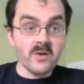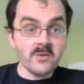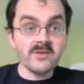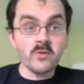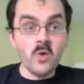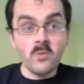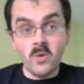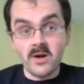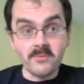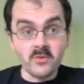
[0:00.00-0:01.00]
to work up
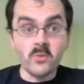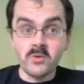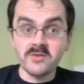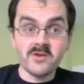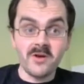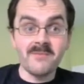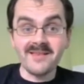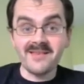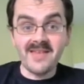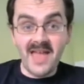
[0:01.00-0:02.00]
towards Charmander's
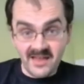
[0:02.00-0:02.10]
head,